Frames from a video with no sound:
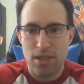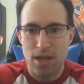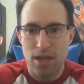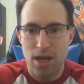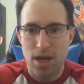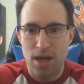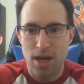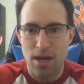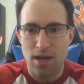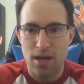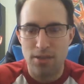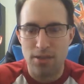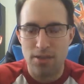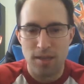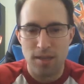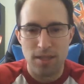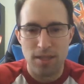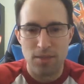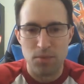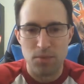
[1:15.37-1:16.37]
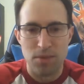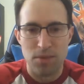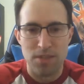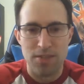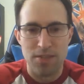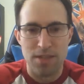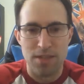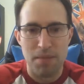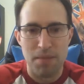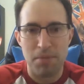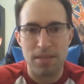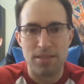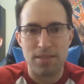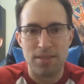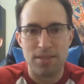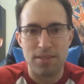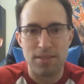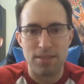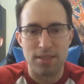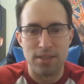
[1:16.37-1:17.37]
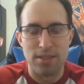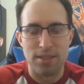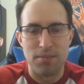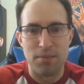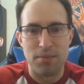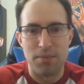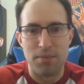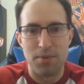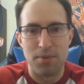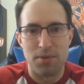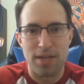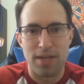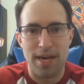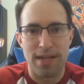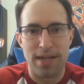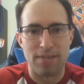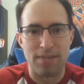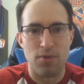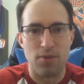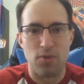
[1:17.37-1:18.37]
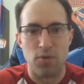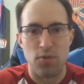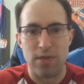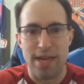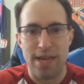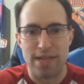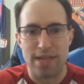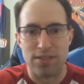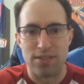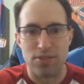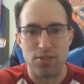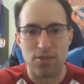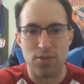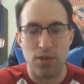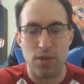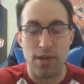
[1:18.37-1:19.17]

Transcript: something that really isn't that big a deal, and I think people kind of overreacted to.